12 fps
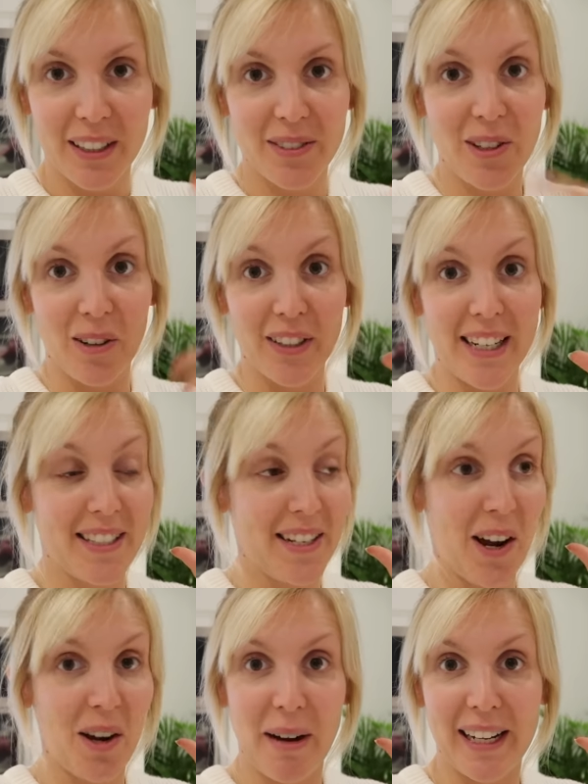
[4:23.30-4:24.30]
Sorry, it's a
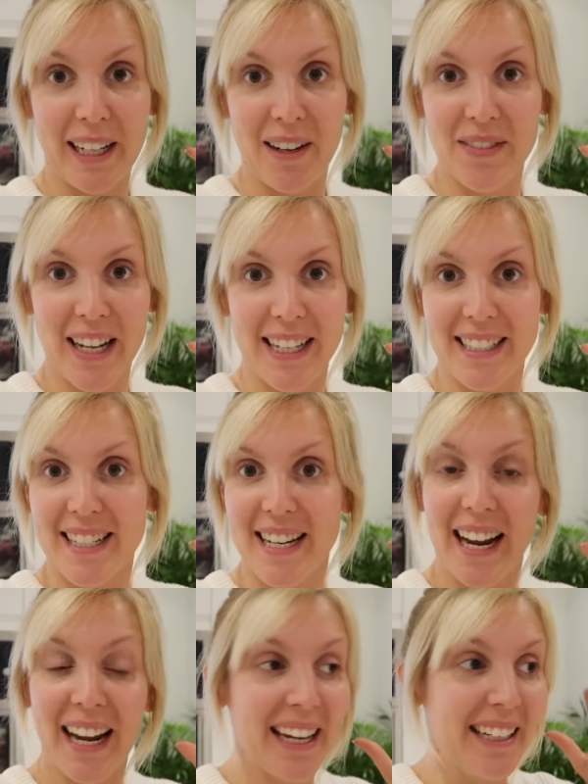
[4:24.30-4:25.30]
no makeup day
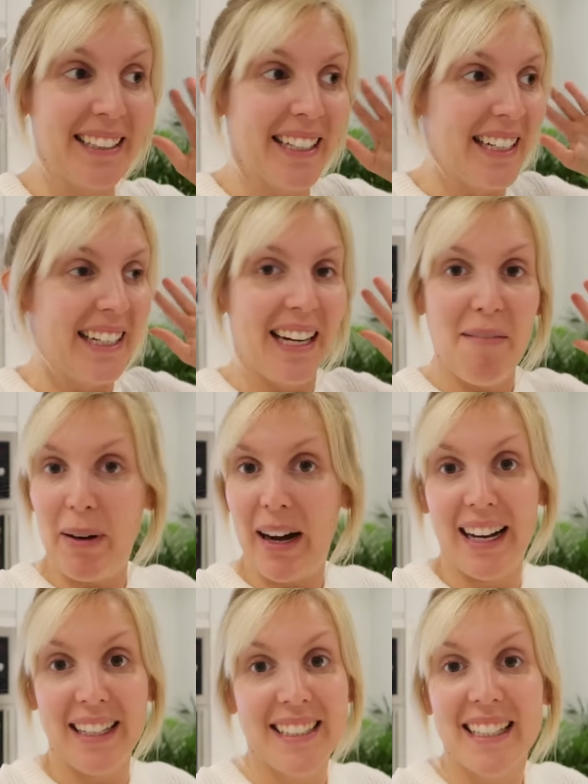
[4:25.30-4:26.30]
today.
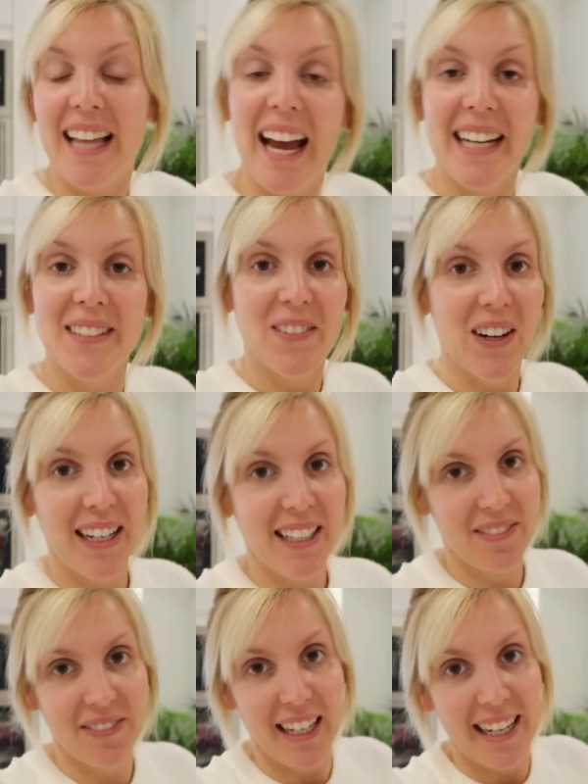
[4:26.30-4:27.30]
But that is what
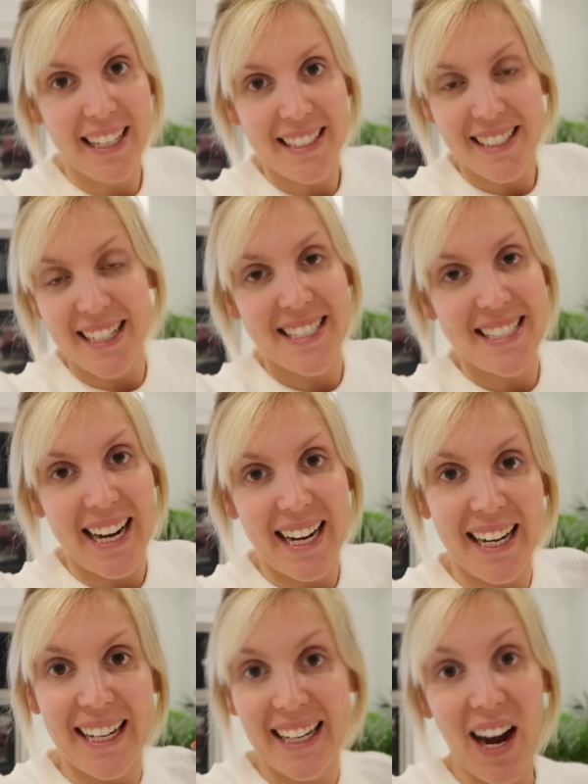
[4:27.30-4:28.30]
Olivia eats in a
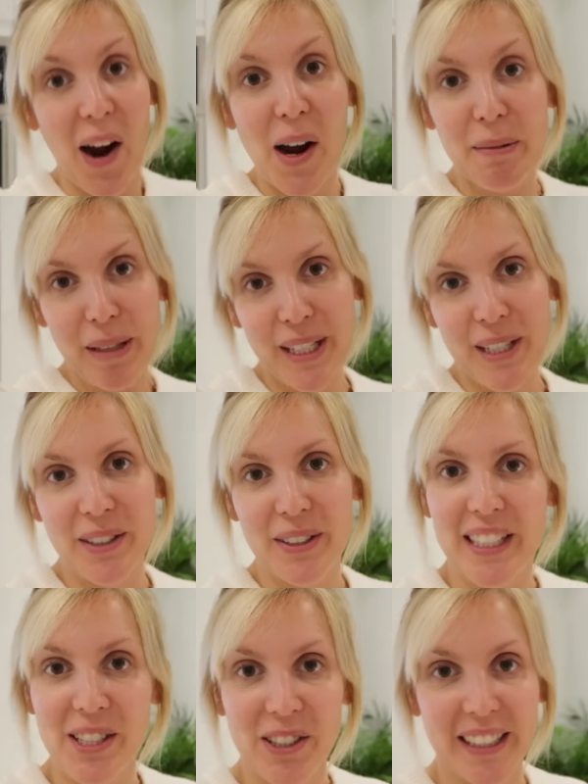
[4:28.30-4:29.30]
day. I hope that you
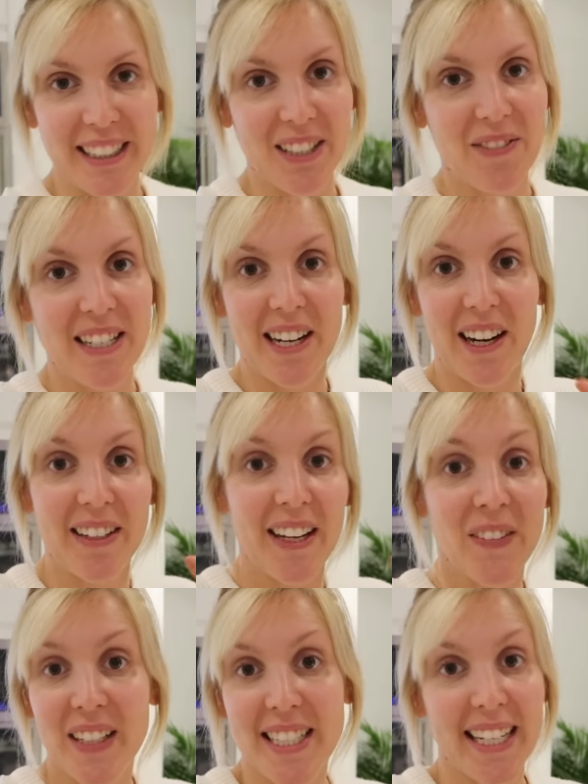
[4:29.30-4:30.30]
enjoyed this video.
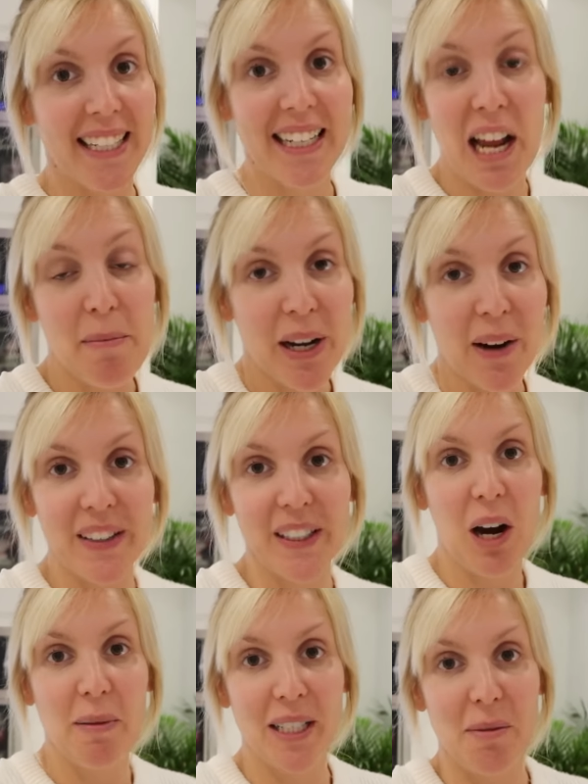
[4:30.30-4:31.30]
If you did, let me know in the
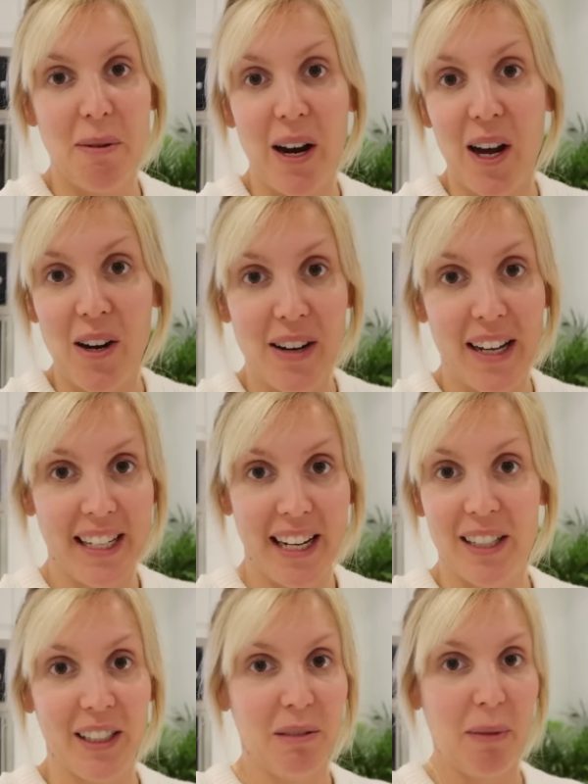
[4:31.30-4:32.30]
comments below and
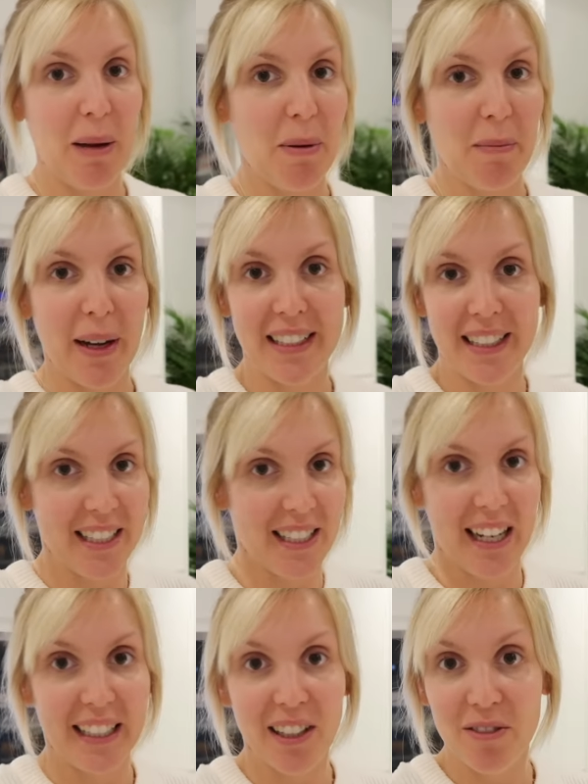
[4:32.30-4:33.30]
then I could maybe make this
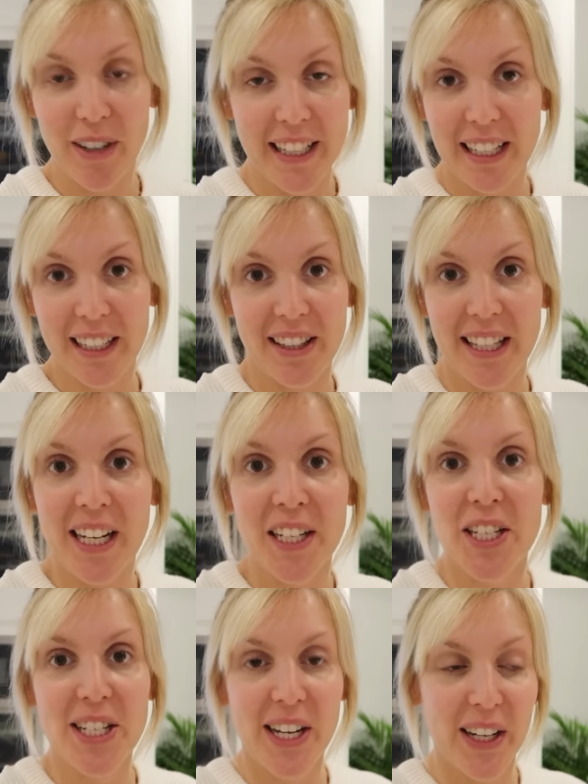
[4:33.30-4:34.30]
like a regular thing
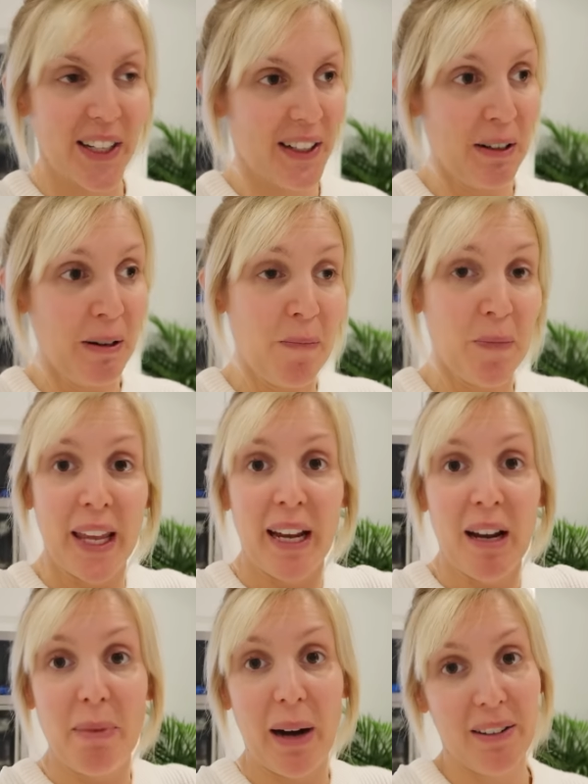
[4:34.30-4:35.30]
to do.
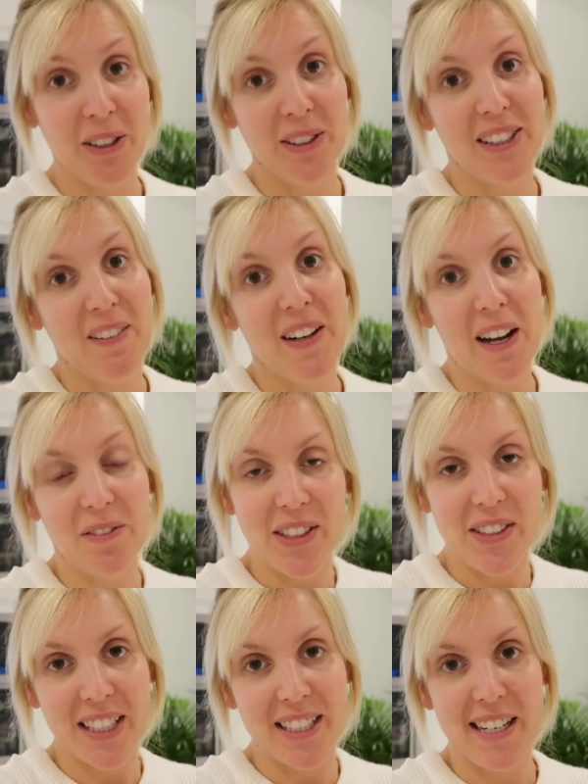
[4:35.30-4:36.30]
But I would also love for
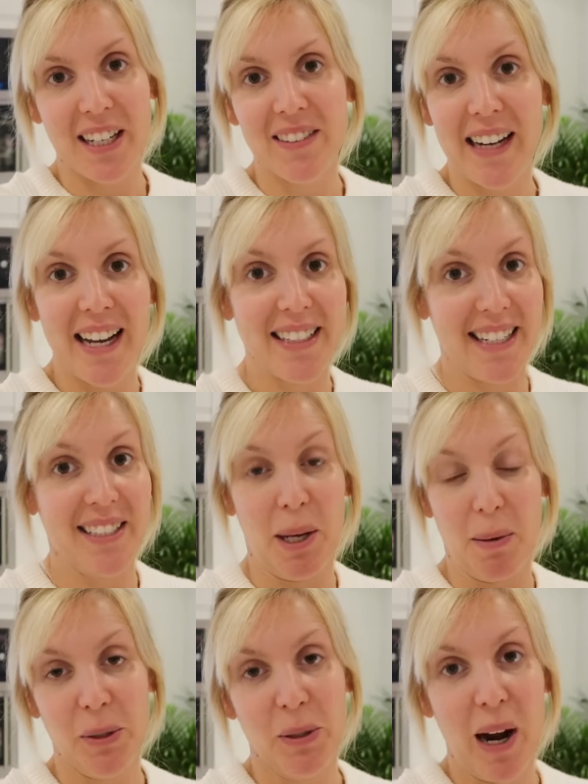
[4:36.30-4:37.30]
you to stick around and
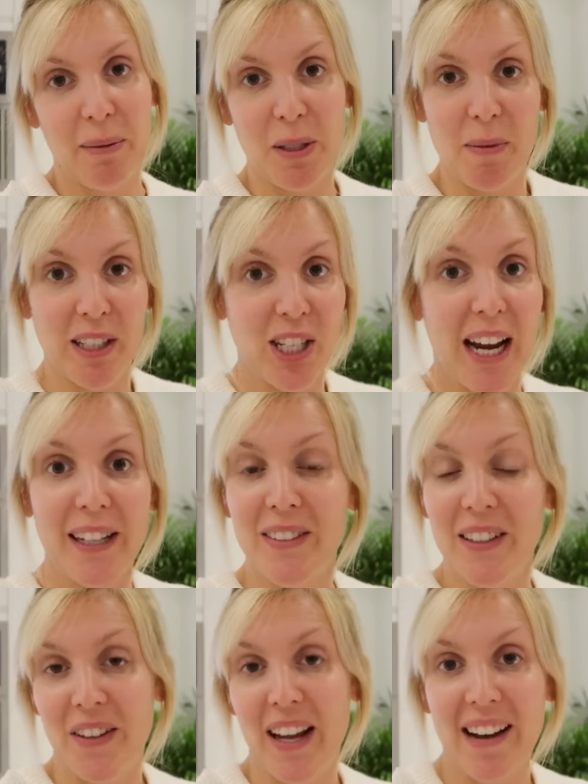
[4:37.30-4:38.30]
subscribe to my
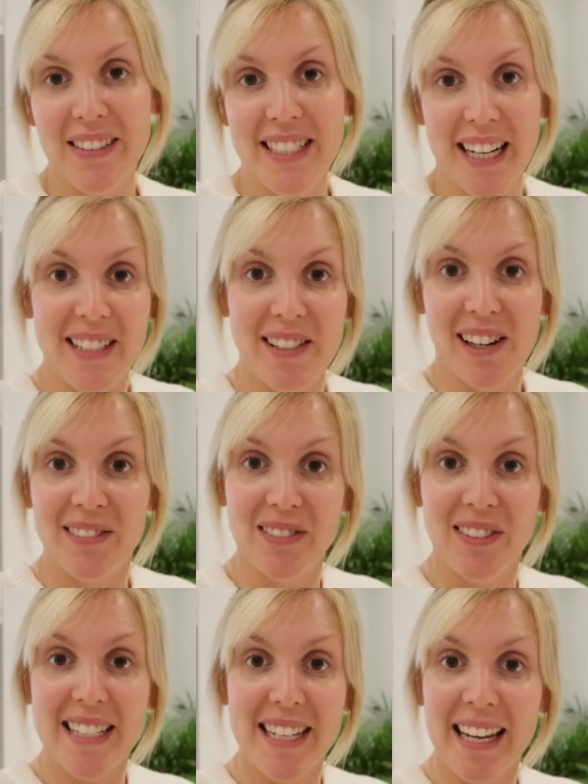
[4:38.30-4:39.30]
channel if you haven't done so
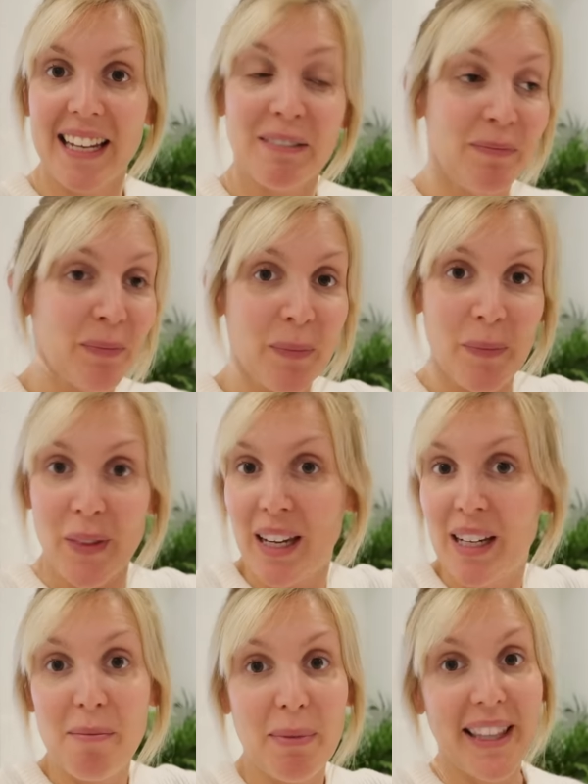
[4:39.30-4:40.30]
already.
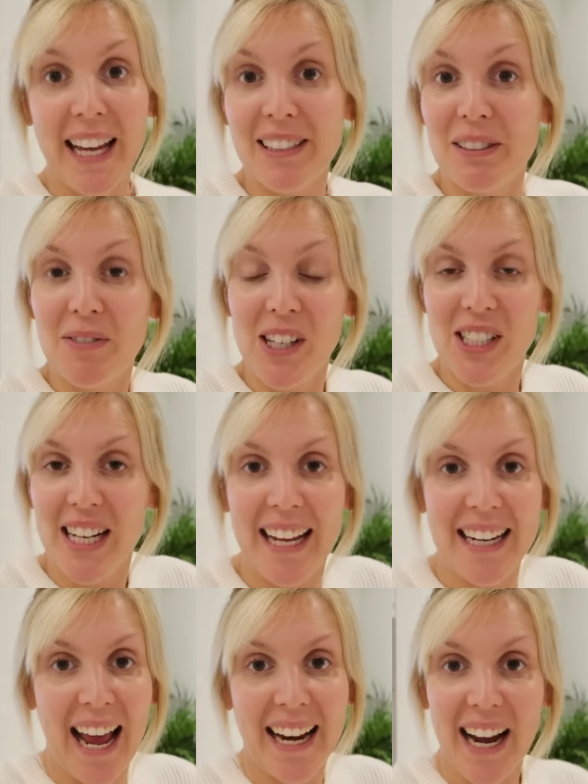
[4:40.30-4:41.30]
But thanks for
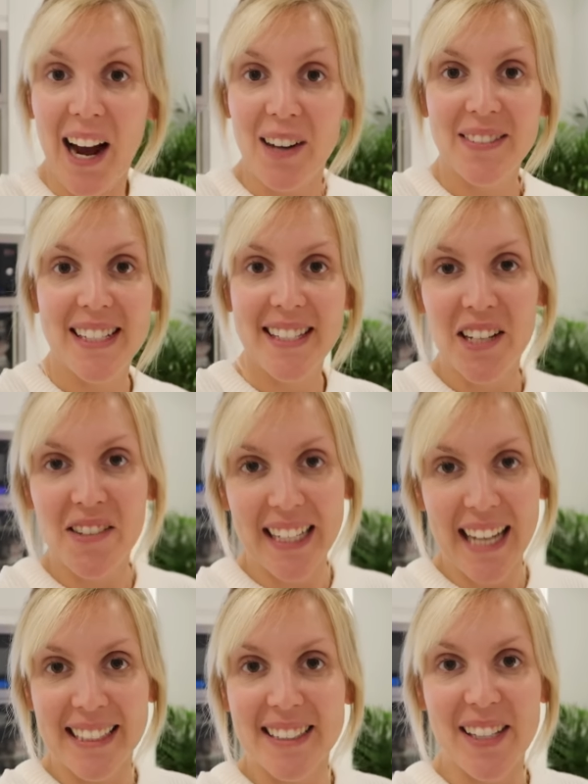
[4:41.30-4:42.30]
watching and I hope to see you
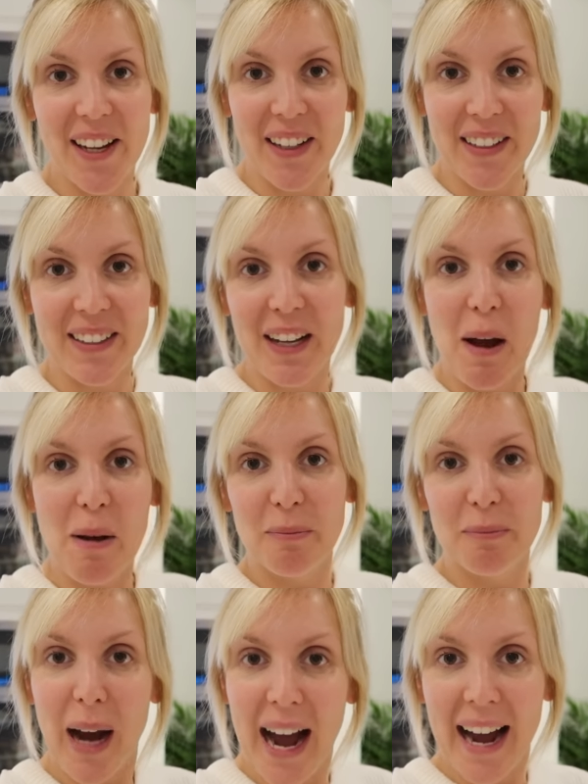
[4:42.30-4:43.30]
again soon.
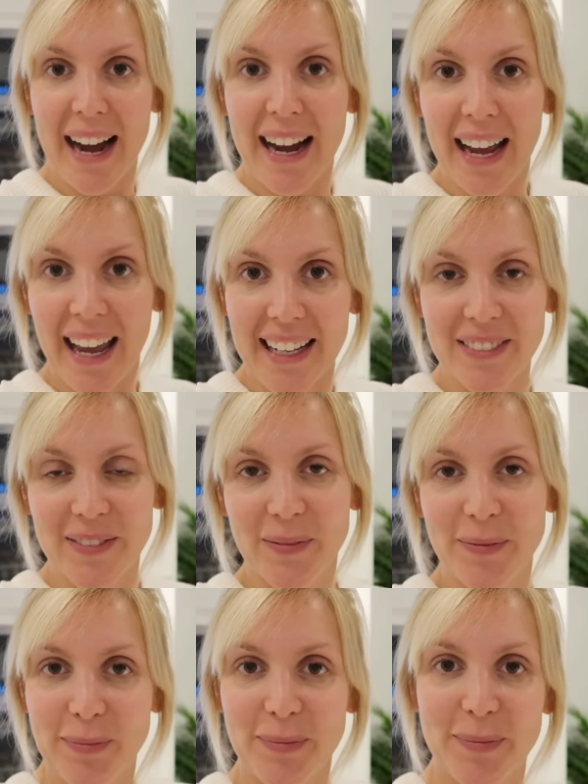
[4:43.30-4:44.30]

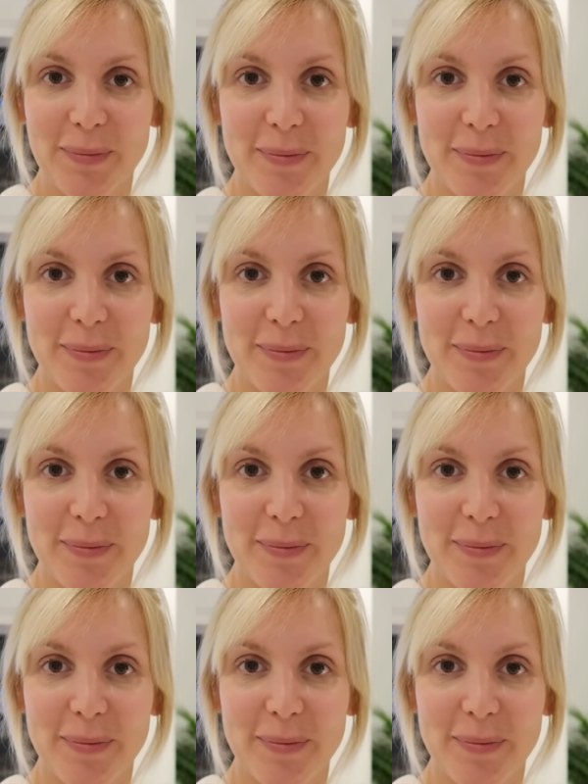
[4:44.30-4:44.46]
Bye.